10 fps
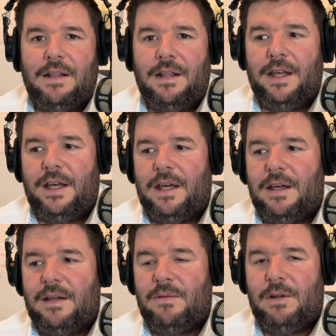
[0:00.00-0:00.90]
like
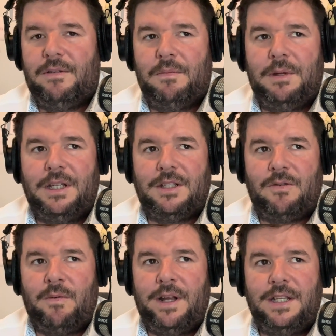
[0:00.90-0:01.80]
one of the biggest
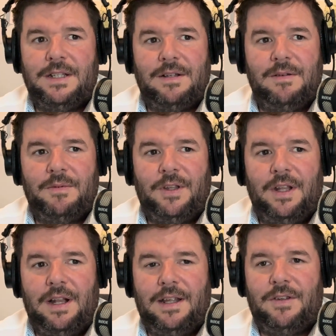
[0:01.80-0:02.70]
rainstorms in the
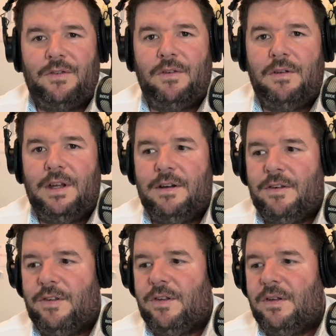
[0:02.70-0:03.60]
last few
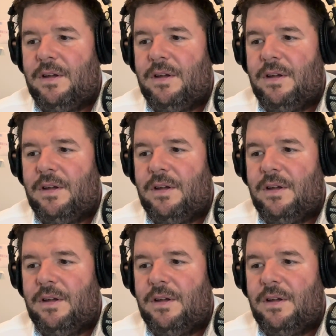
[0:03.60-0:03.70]
years.